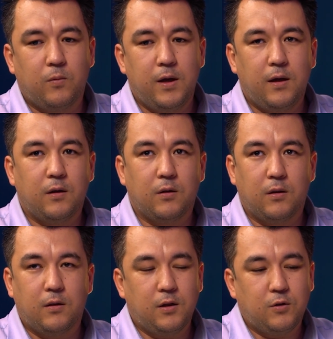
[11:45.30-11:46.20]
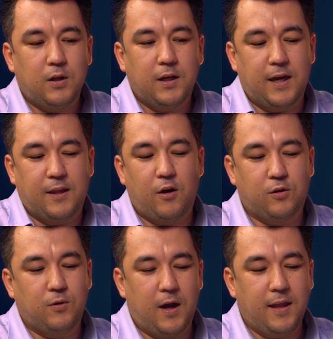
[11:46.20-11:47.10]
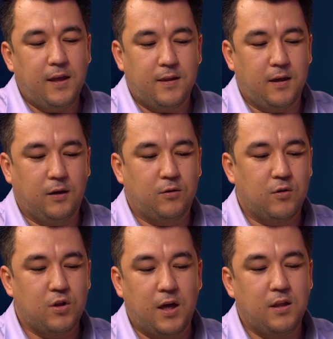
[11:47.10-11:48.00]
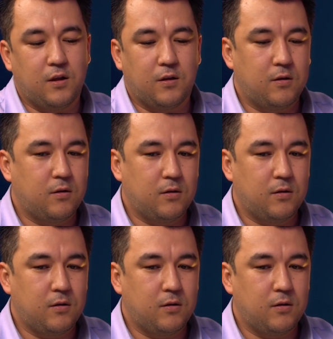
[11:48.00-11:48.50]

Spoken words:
we literally cannot do anything to change it.